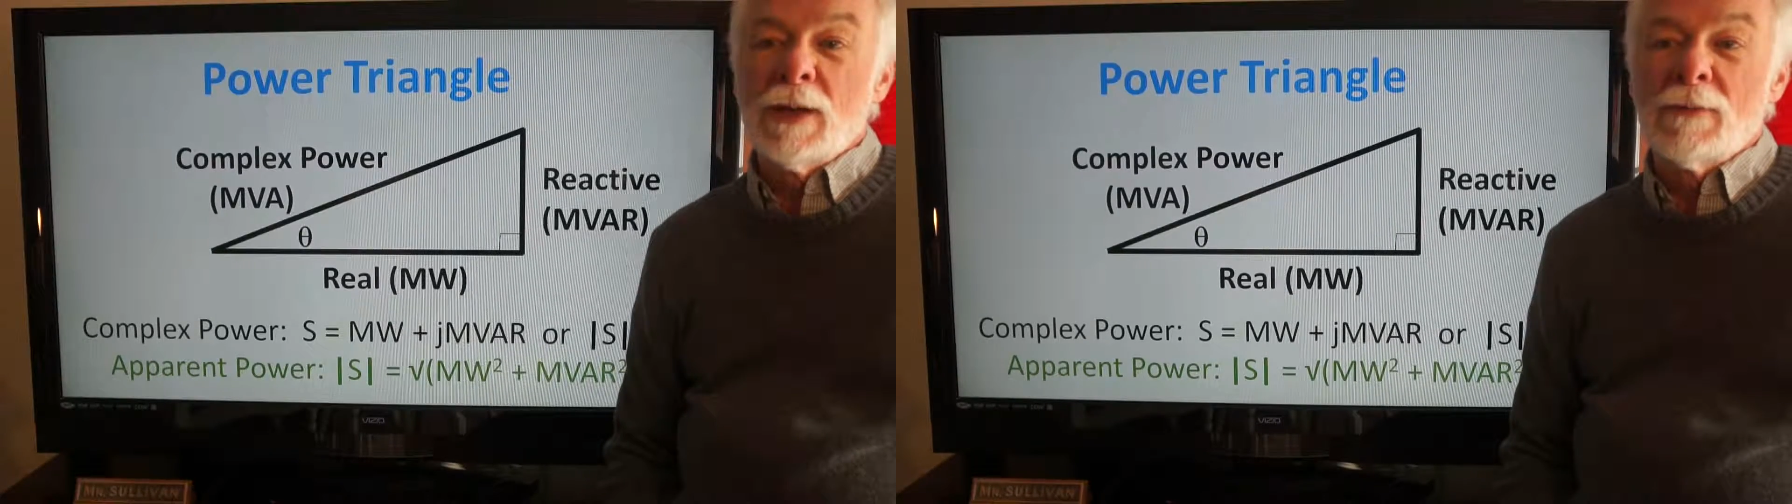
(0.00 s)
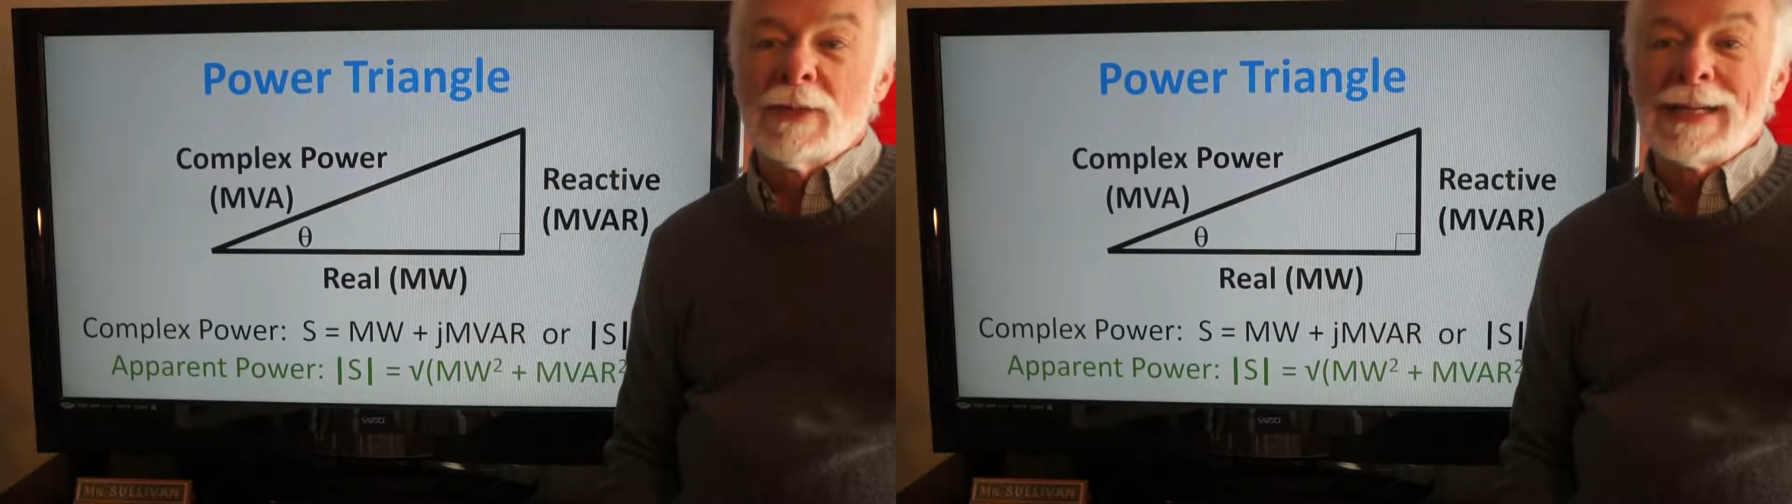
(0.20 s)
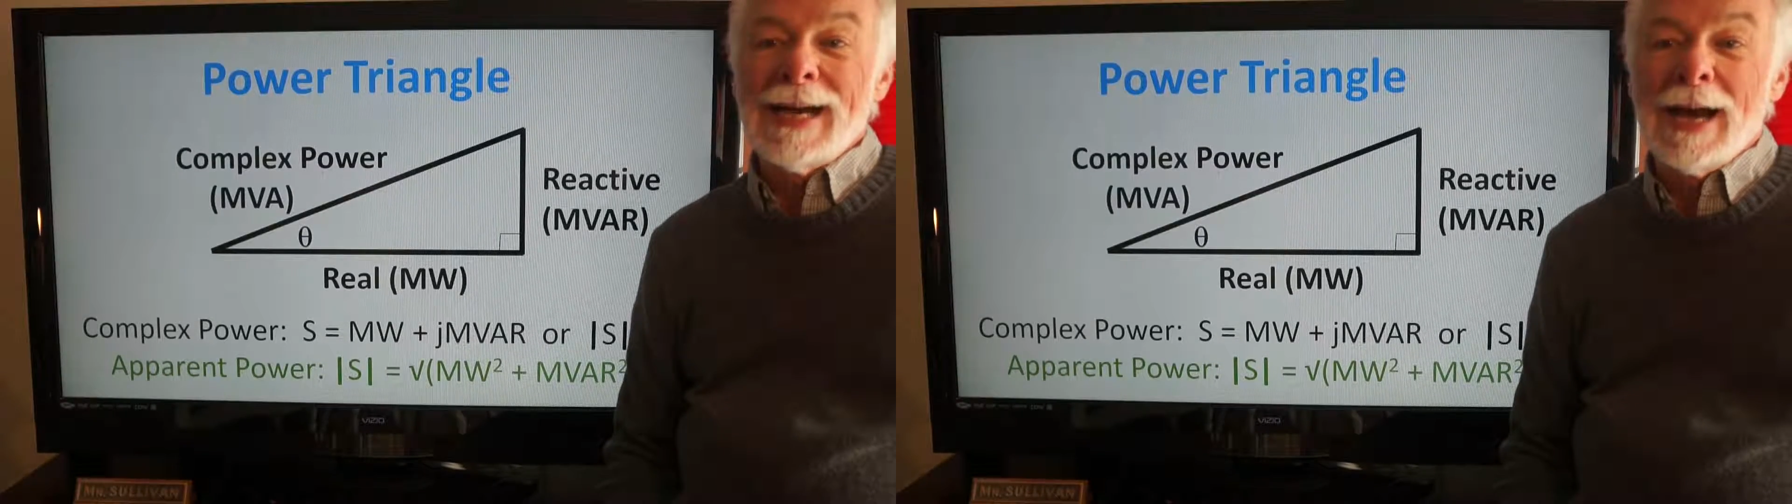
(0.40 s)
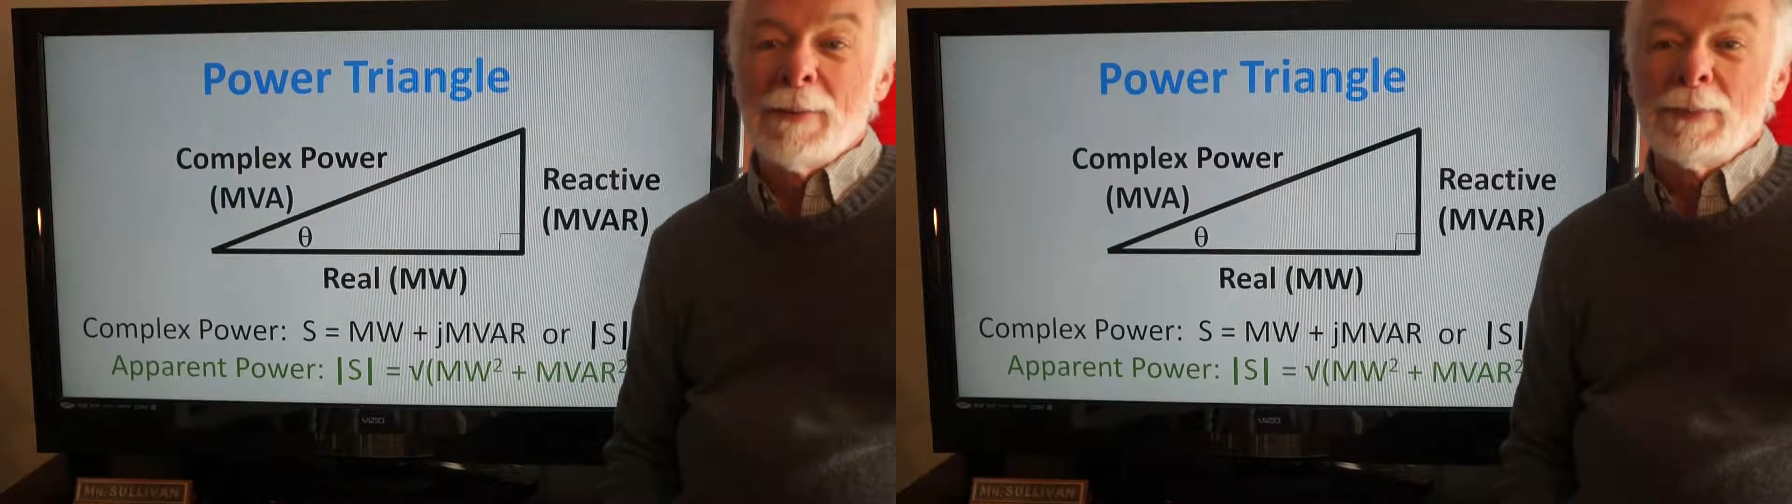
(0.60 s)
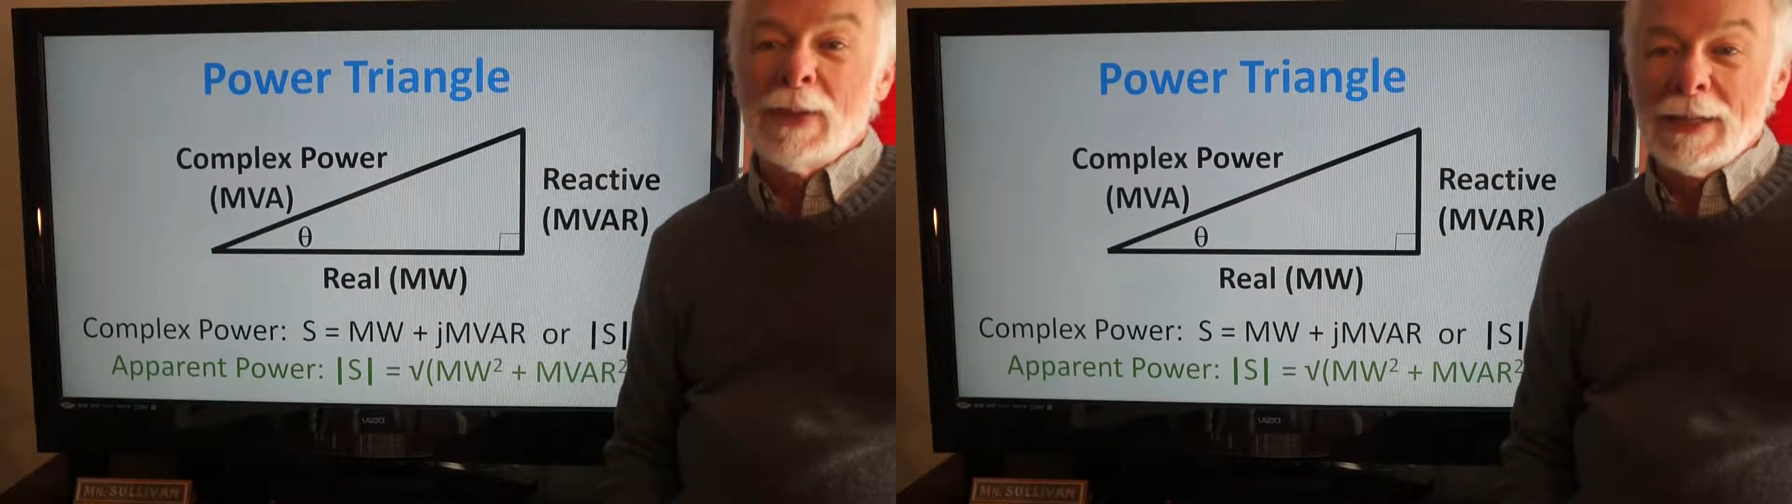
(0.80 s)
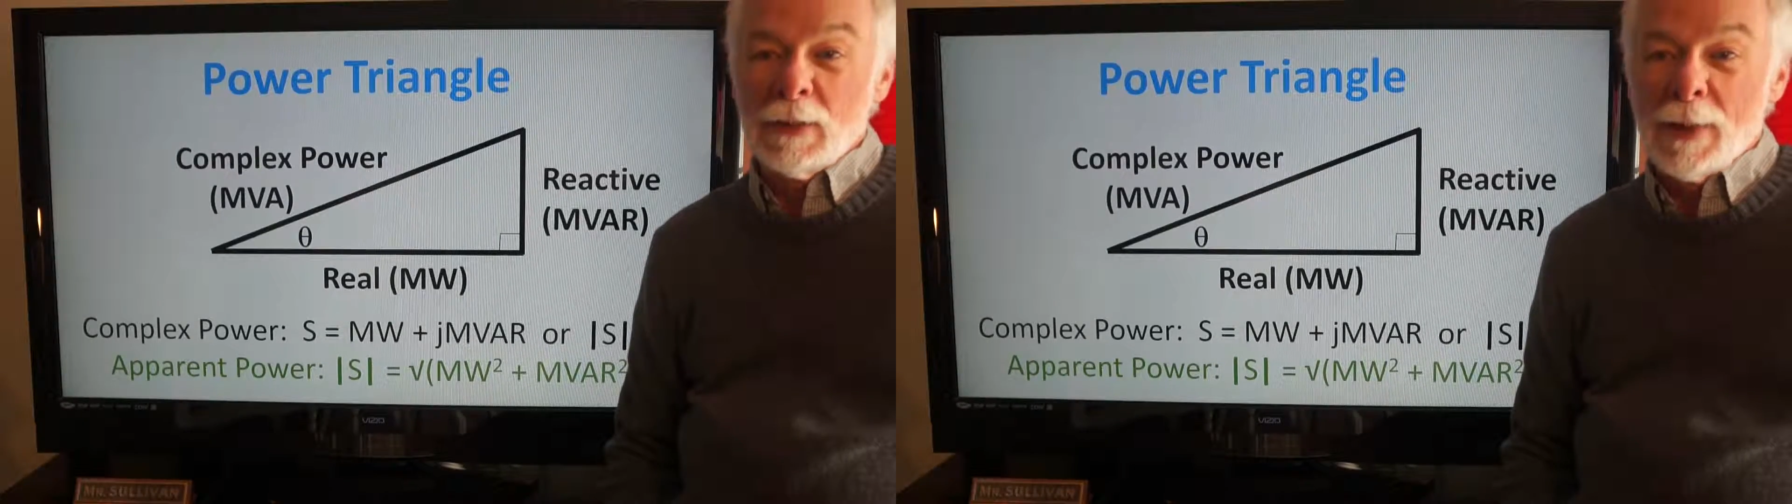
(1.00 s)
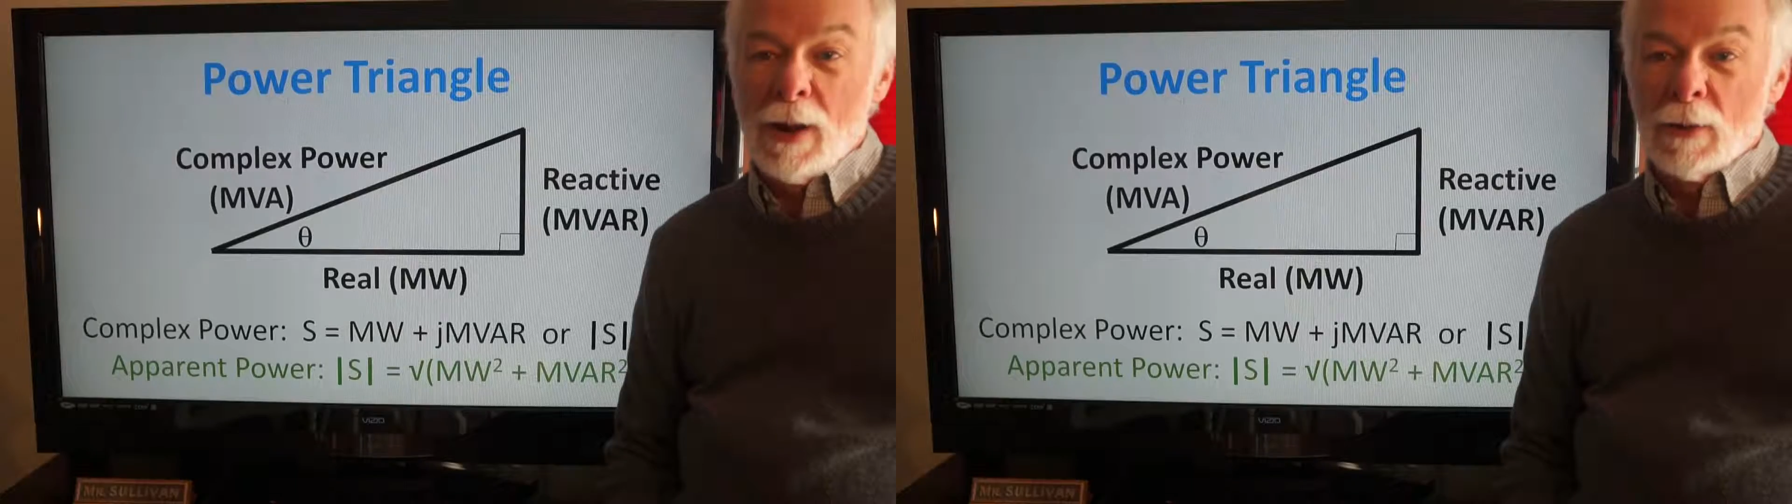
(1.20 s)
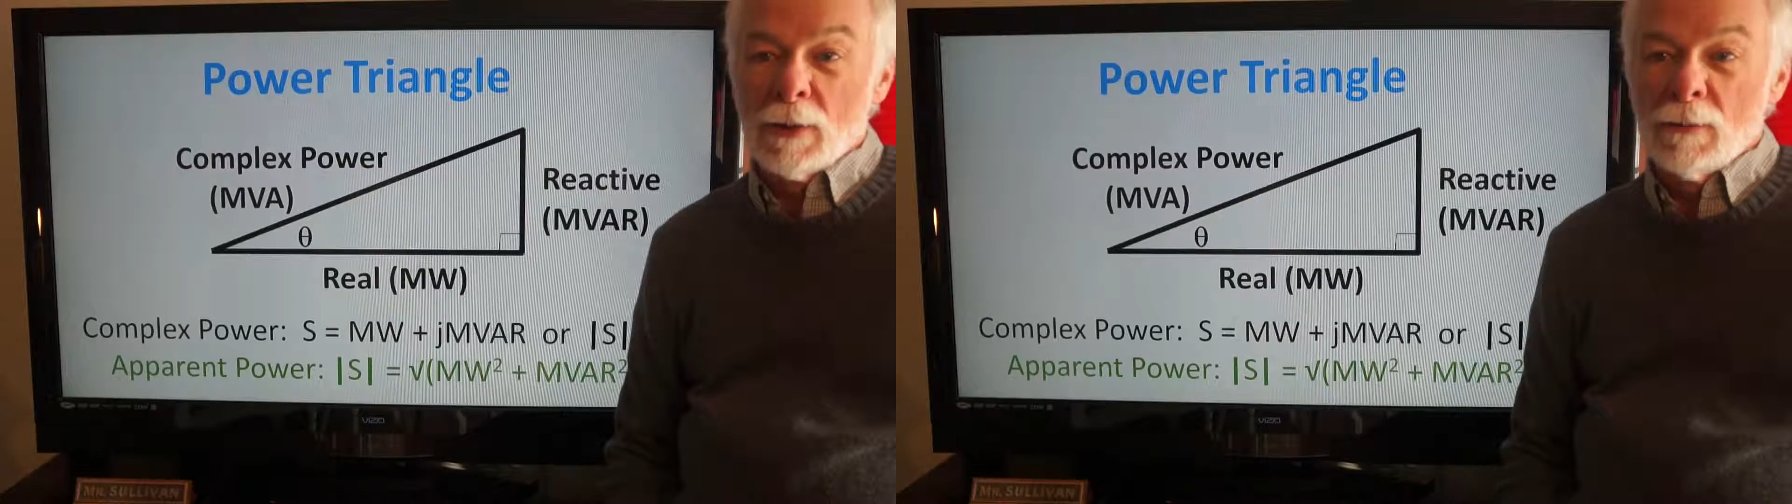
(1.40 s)
of the complex
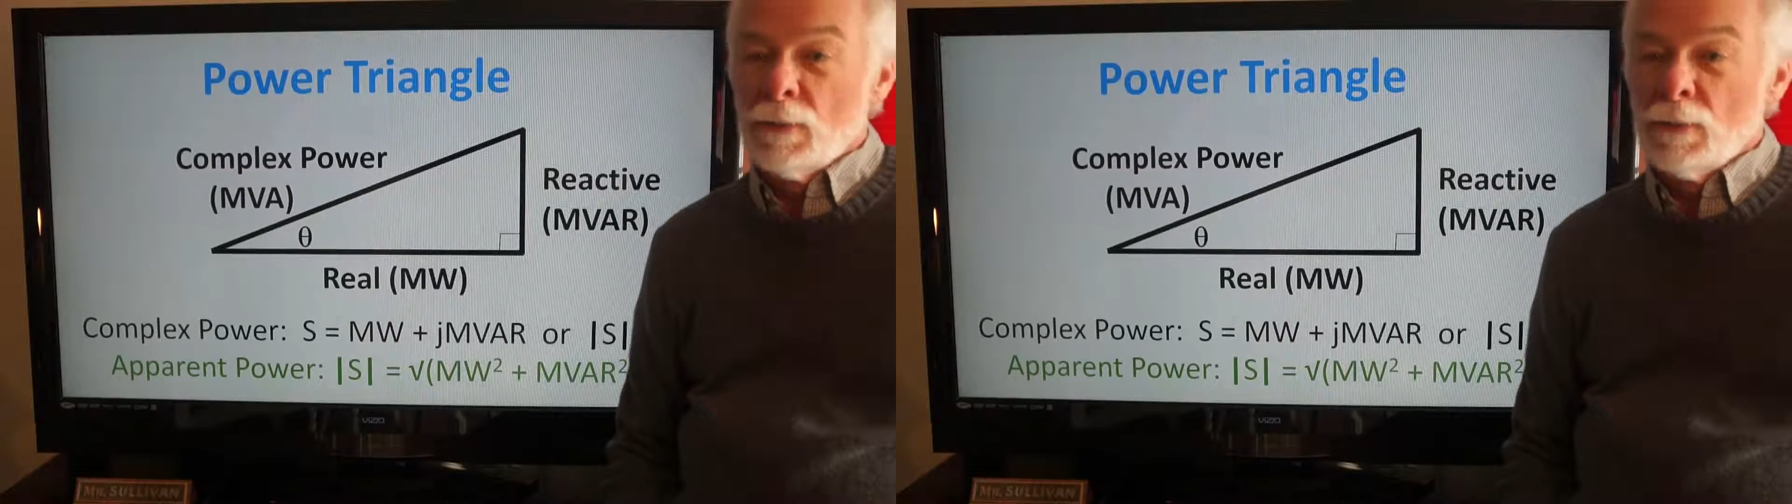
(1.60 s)
power,